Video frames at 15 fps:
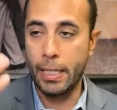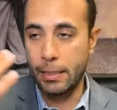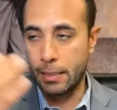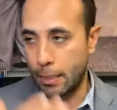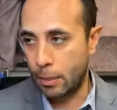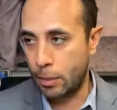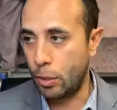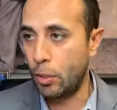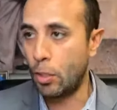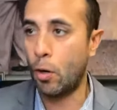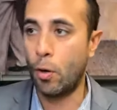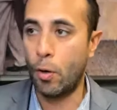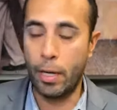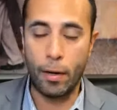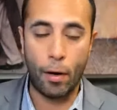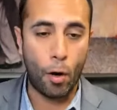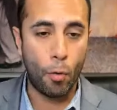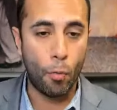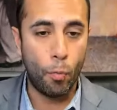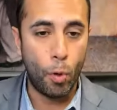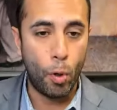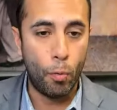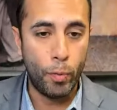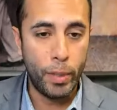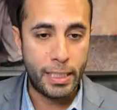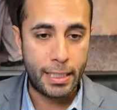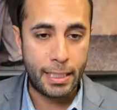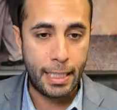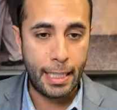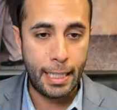Is this, you know, eh, or will we
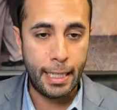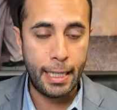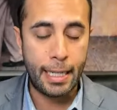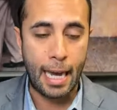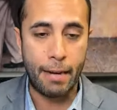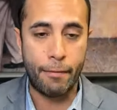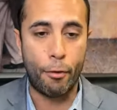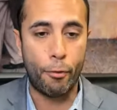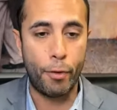see kind of a